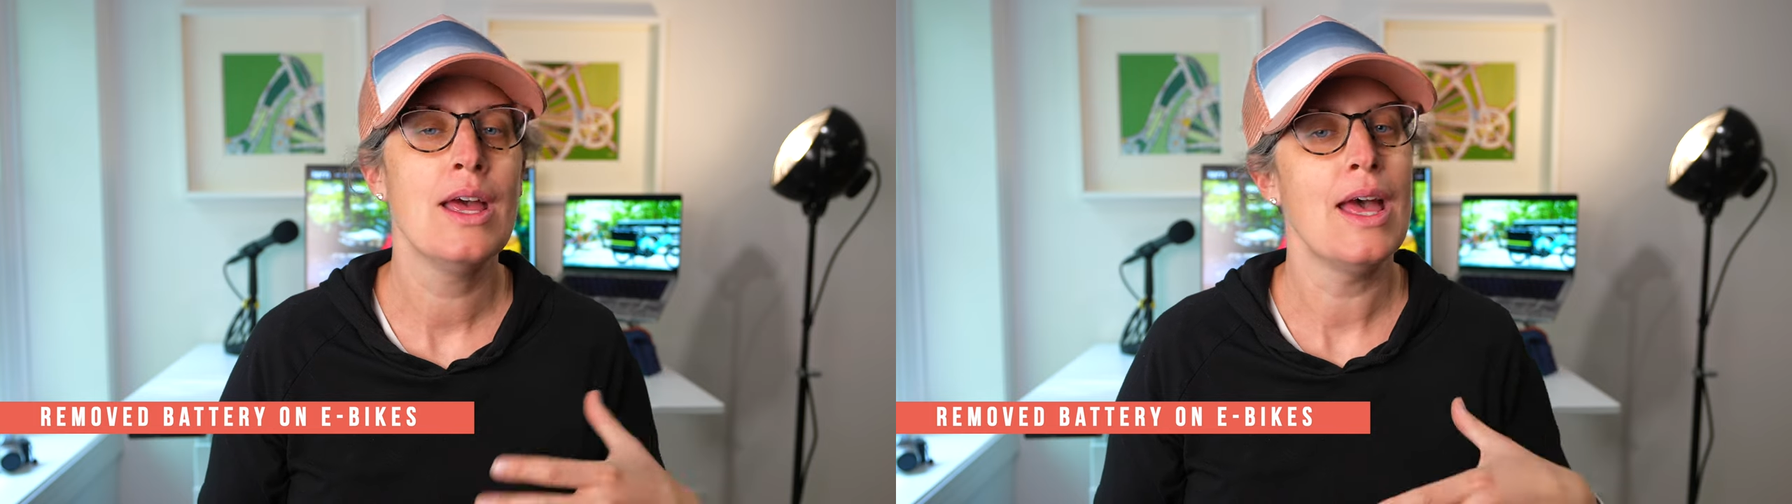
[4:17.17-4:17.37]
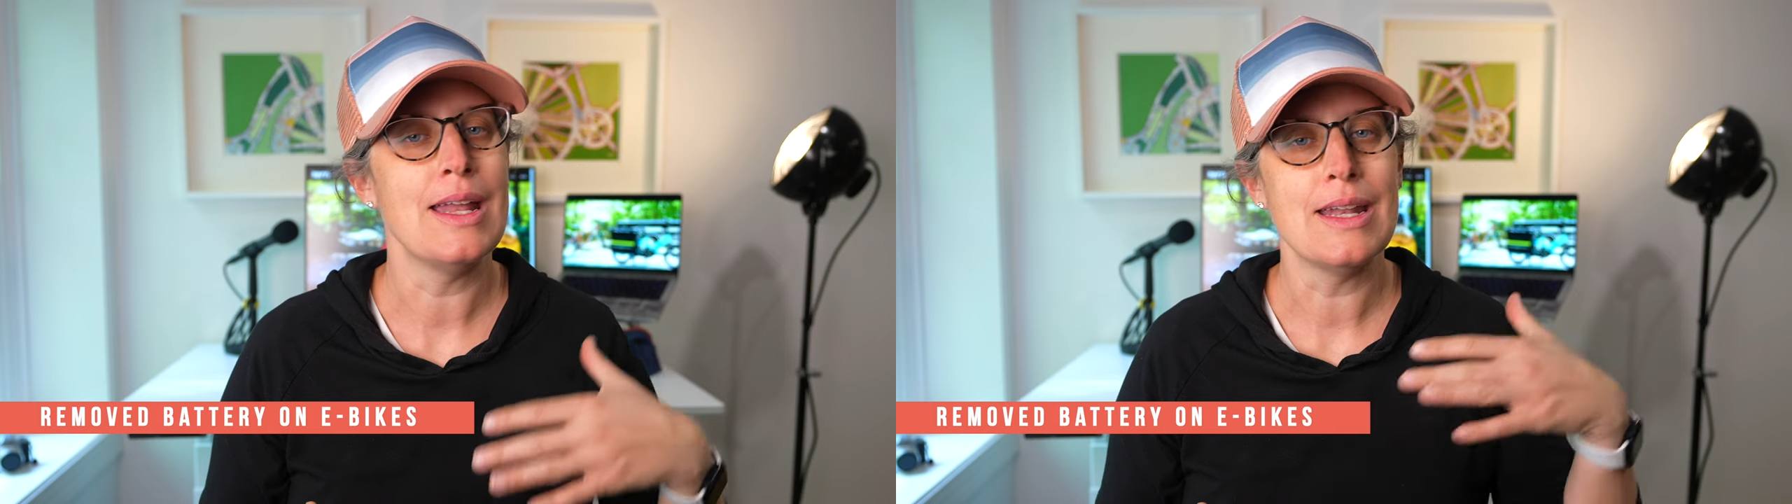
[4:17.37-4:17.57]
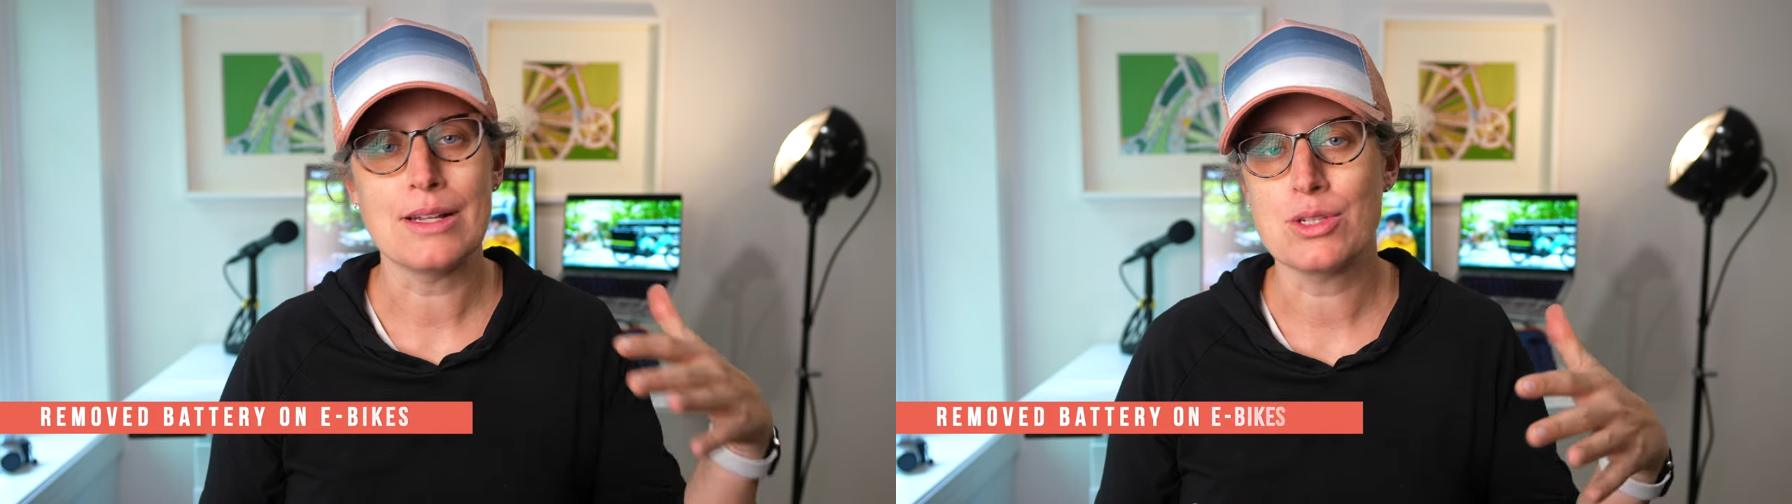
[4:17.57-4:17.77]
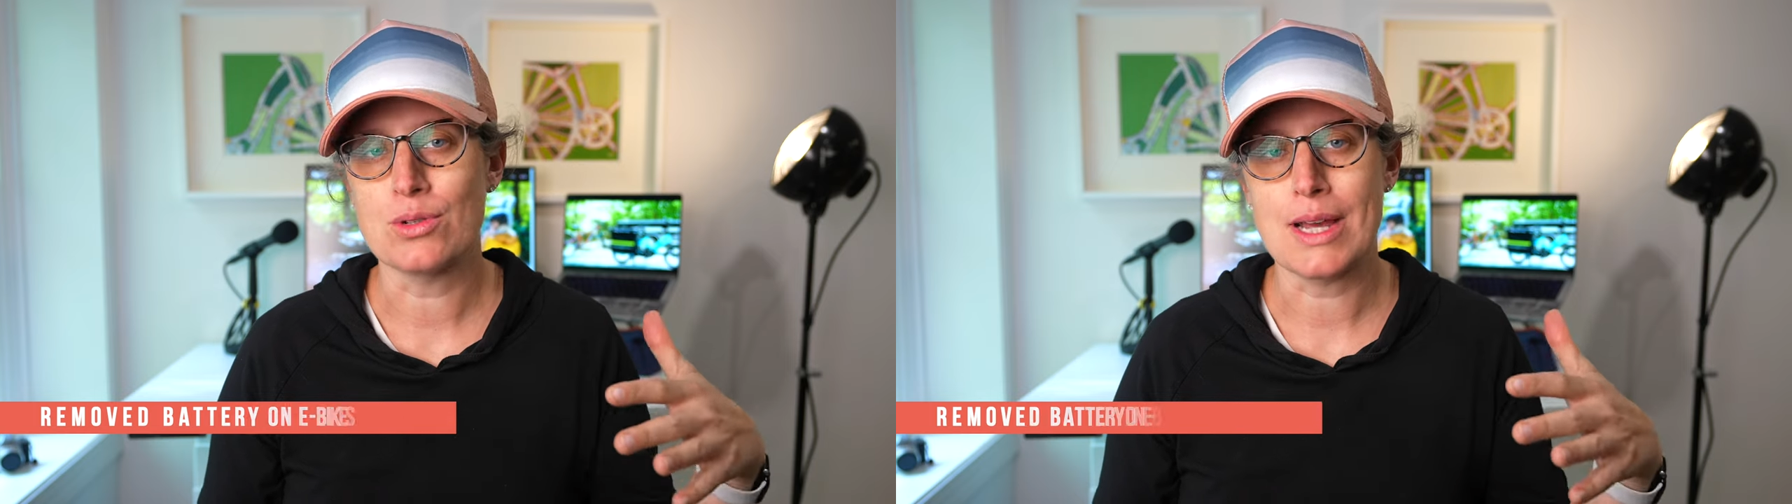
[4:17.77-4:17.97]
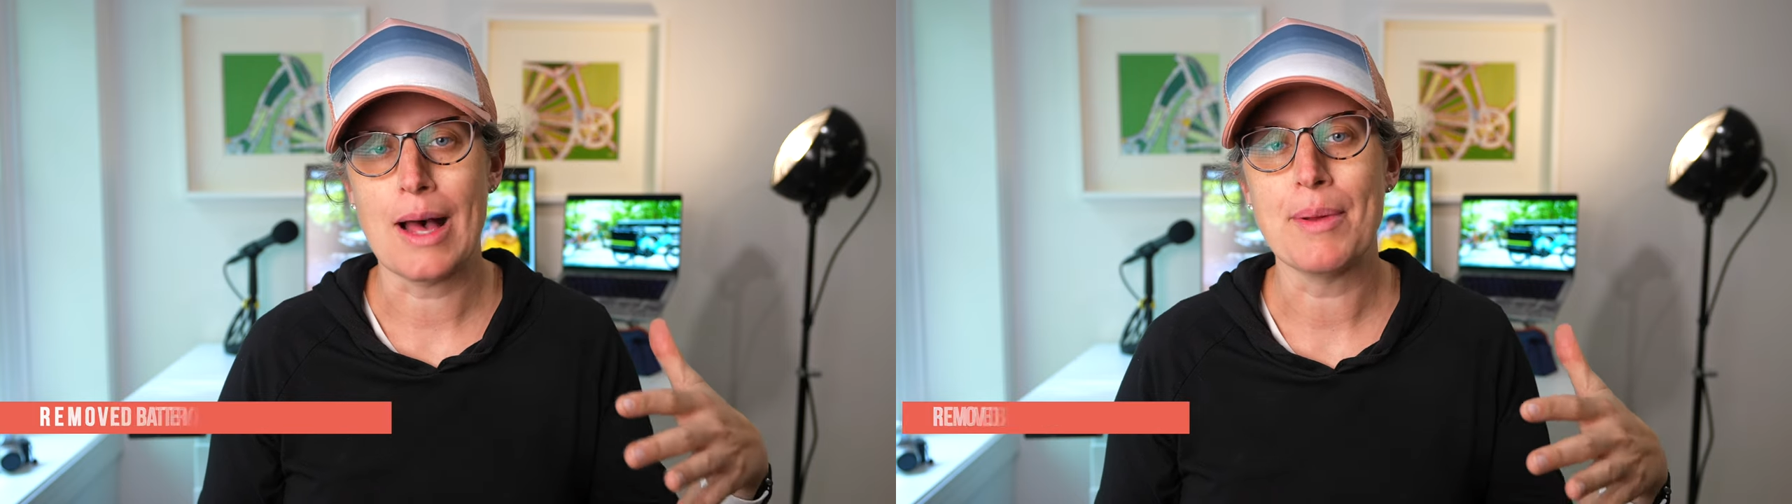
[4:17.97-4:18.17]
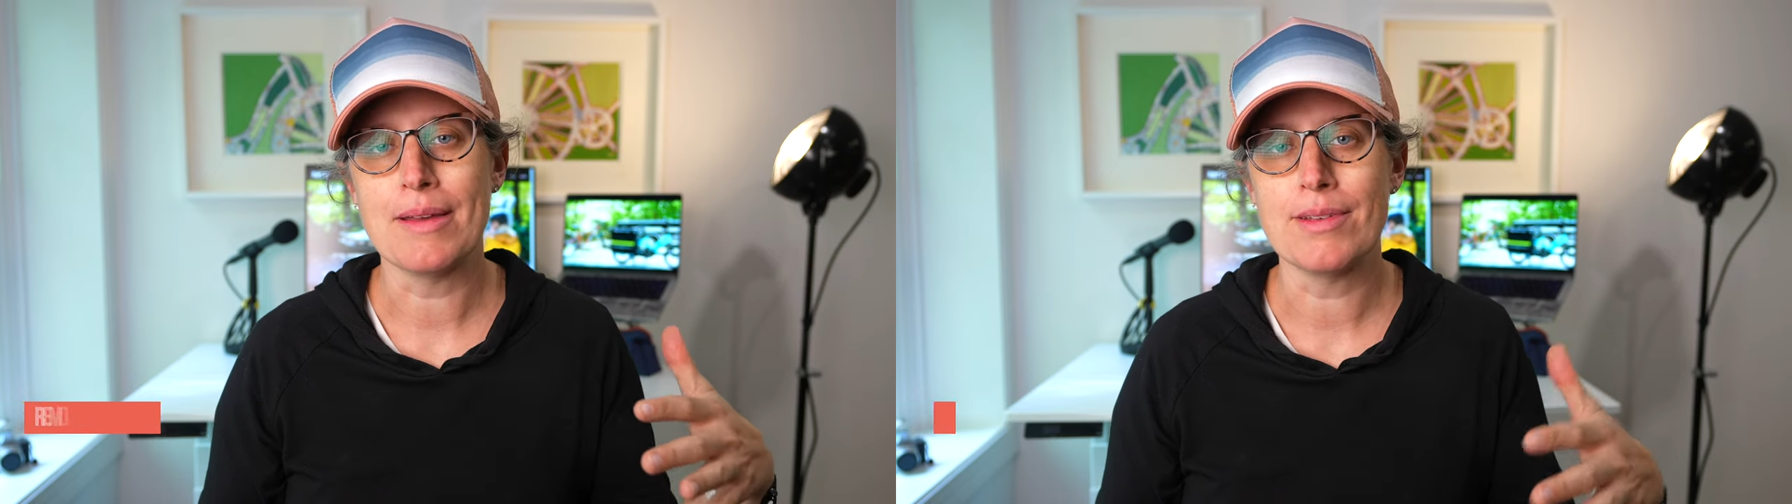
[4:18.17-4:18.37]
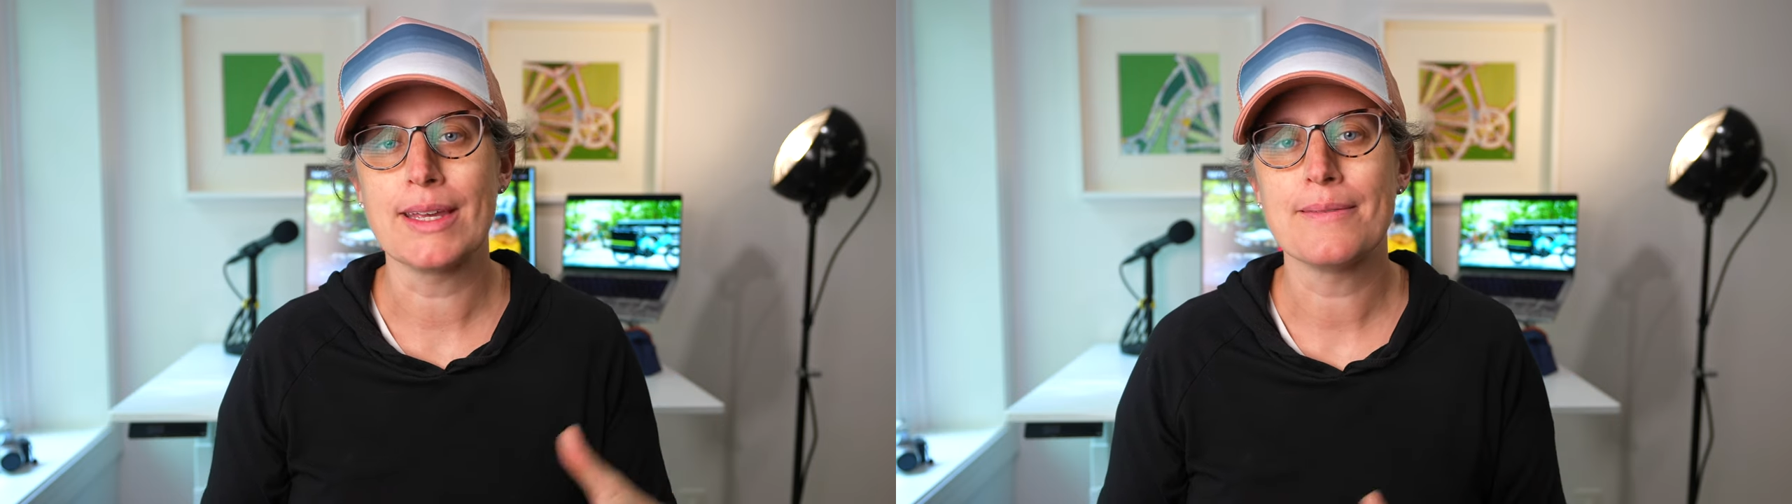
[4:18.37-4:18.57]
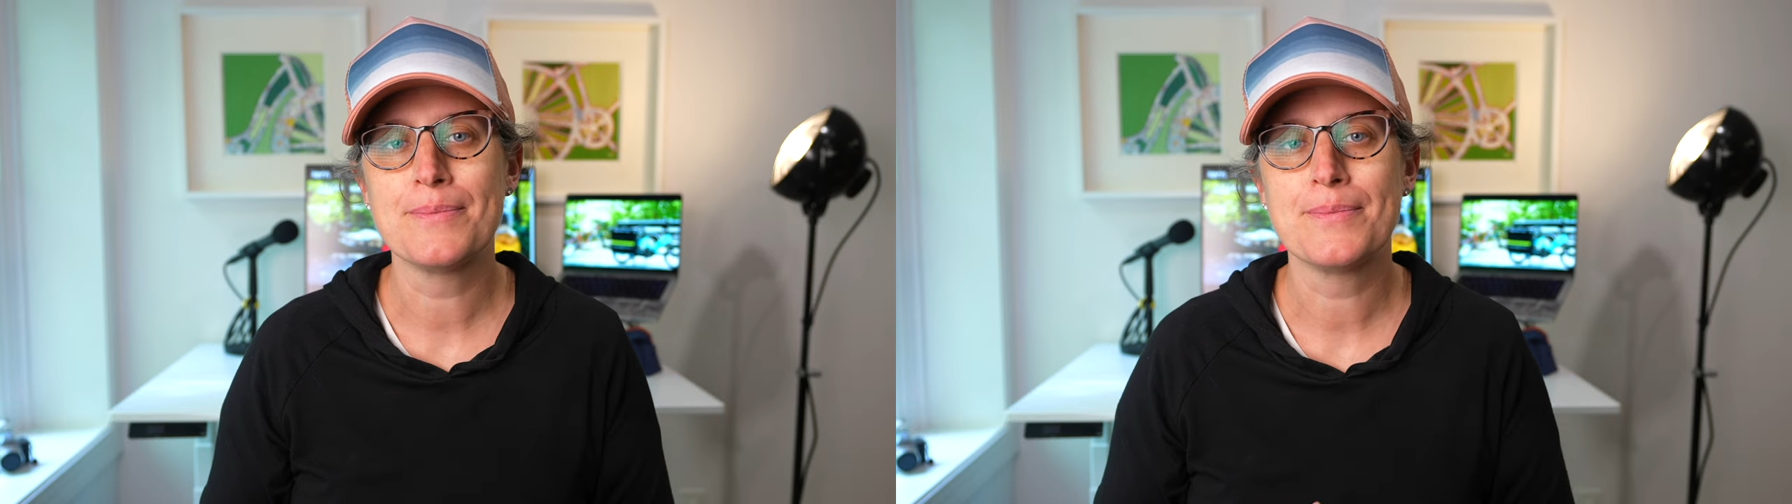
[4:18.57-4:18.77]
and not so top heavy.